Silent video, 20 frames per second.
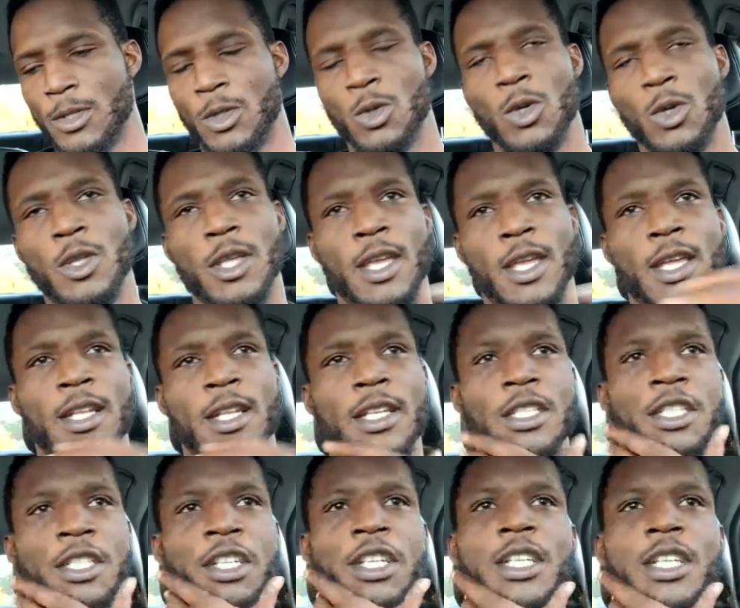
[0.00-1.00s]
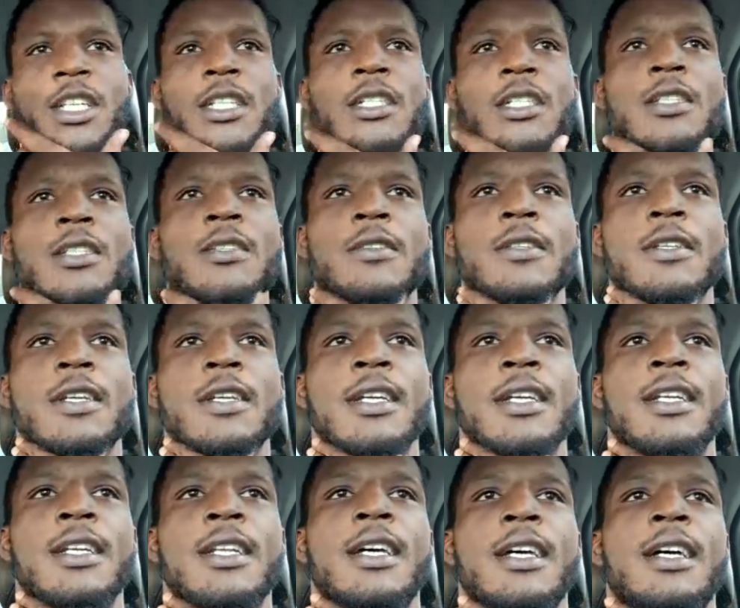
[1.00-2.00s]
Julian and Gina, and